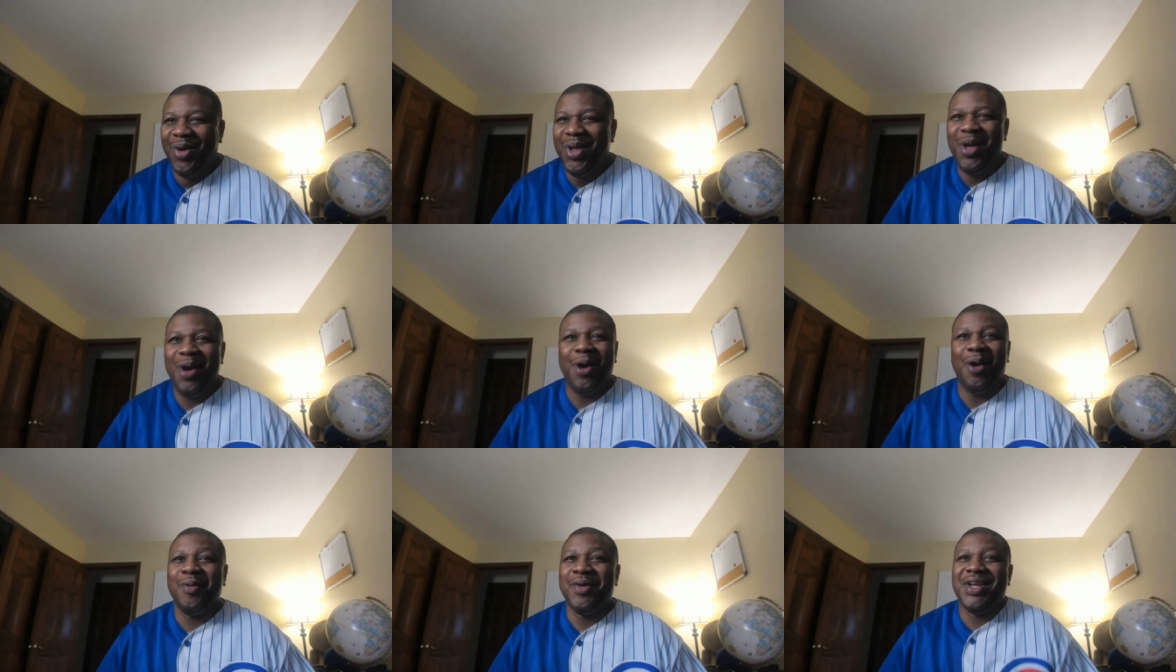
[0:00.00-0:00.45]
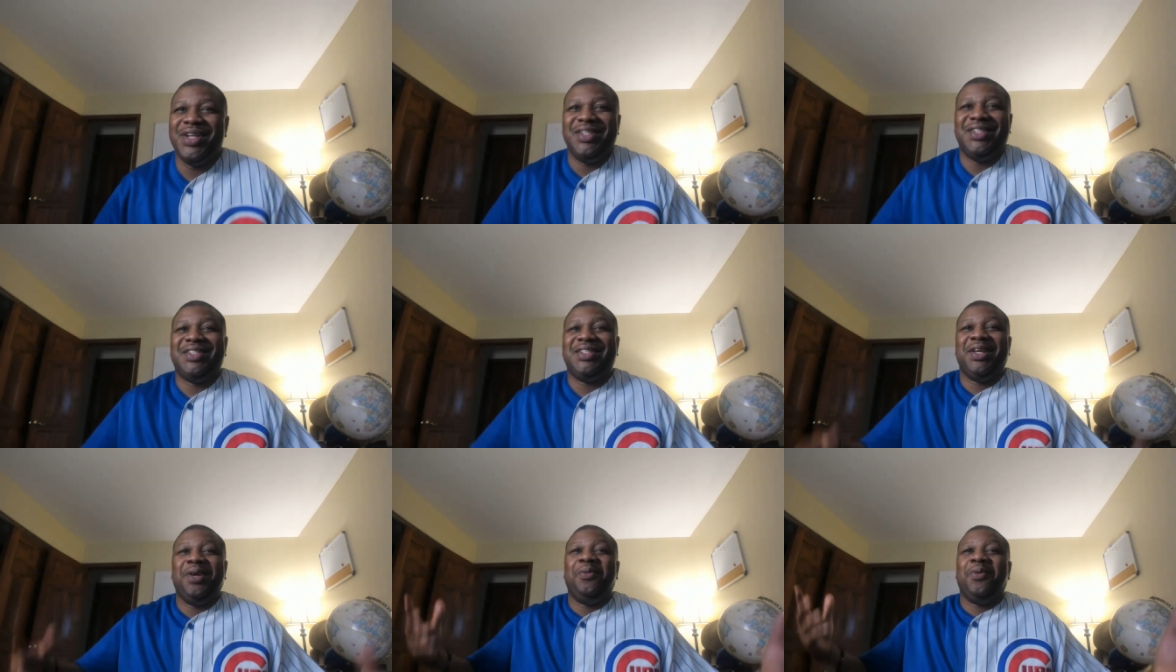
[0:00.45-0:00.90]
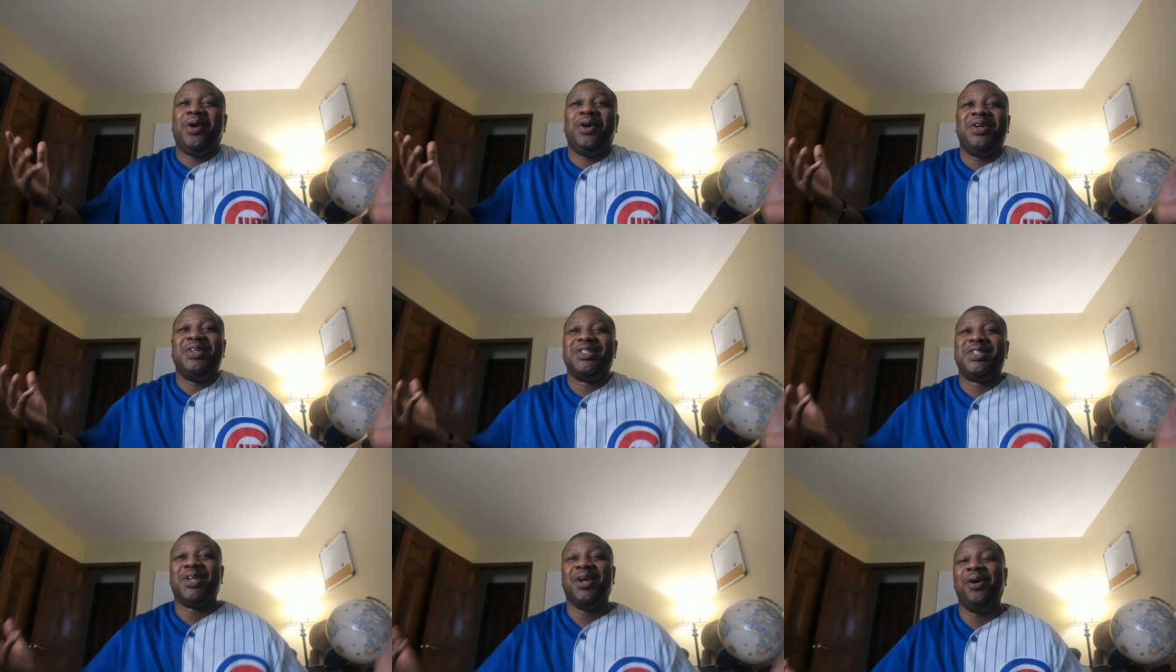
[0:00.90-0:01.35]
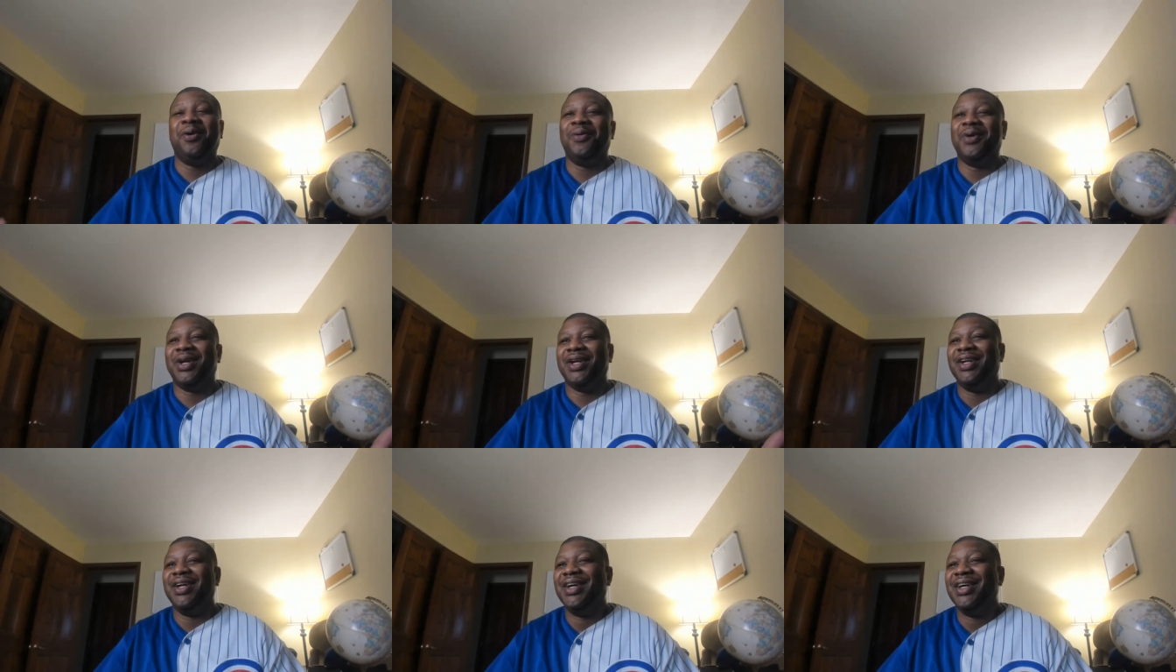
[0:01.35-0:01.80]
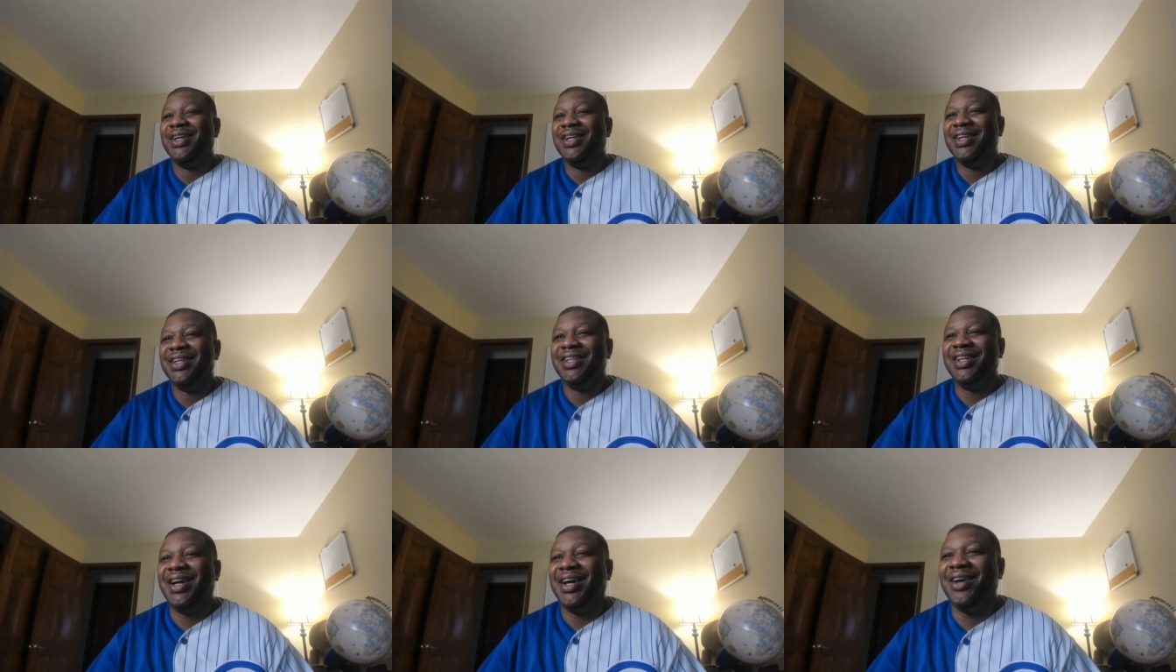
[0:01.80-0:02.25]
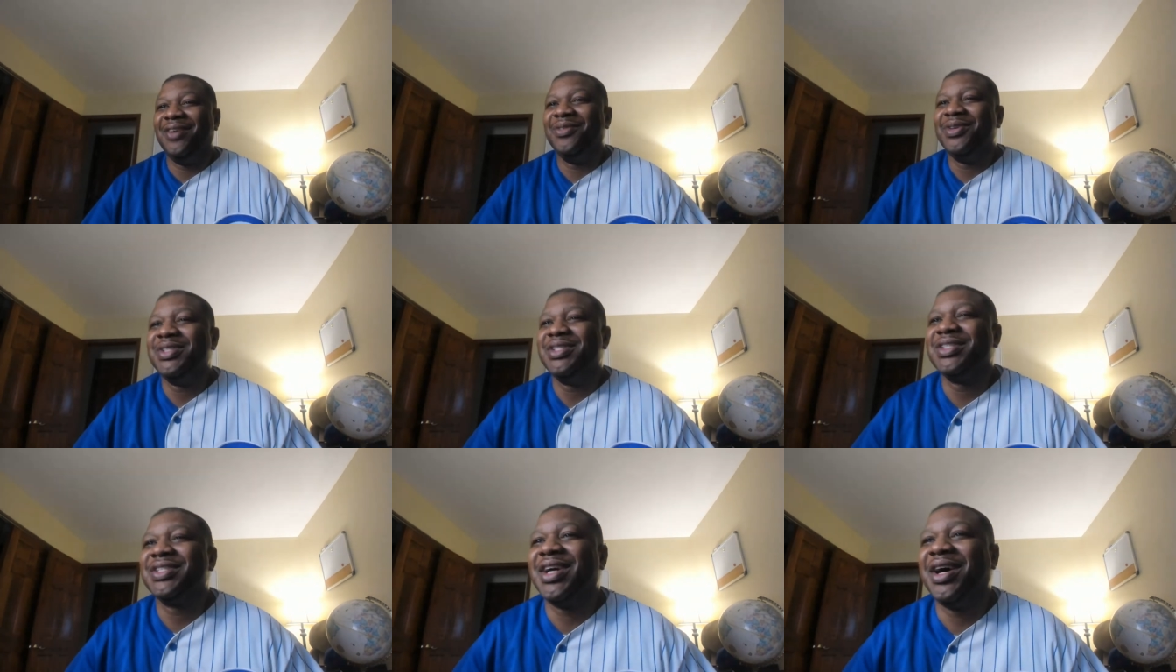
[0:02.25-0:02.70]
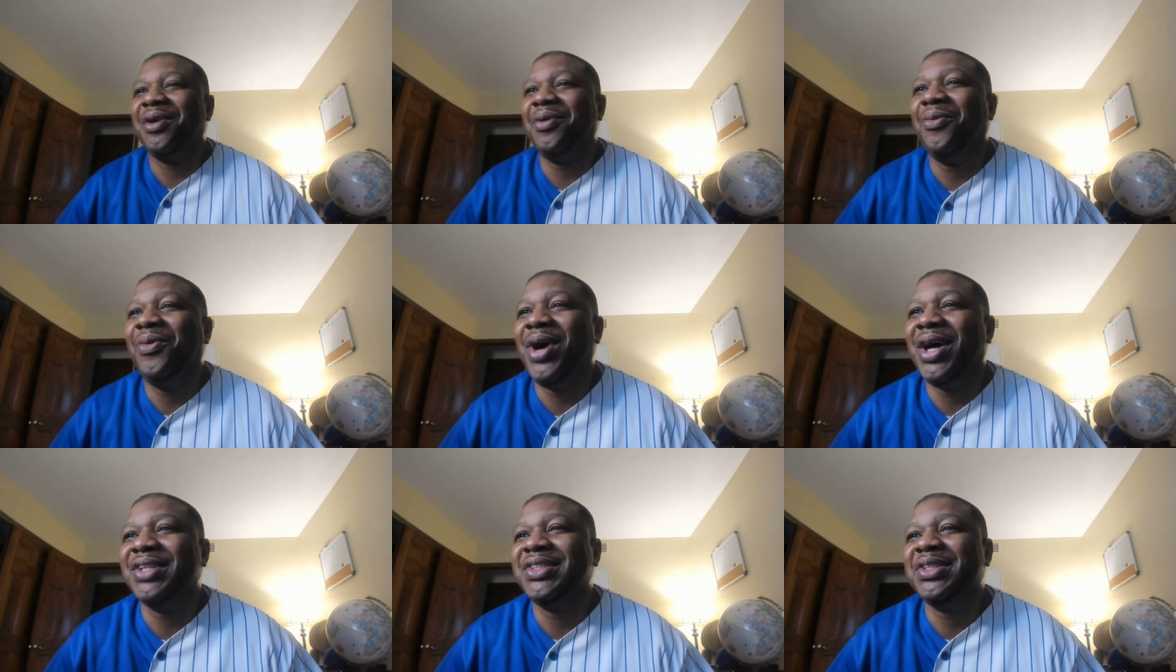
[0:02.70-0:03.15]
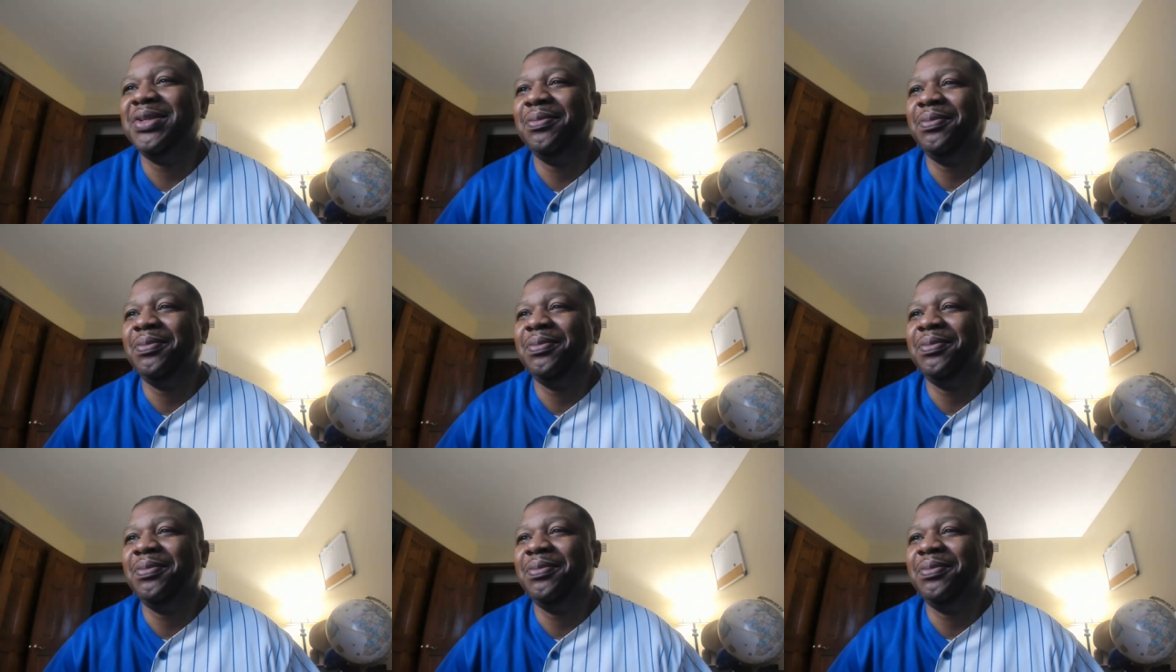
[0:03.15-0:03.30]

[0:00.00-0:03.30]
we already see where it's going. And now we just gotta watch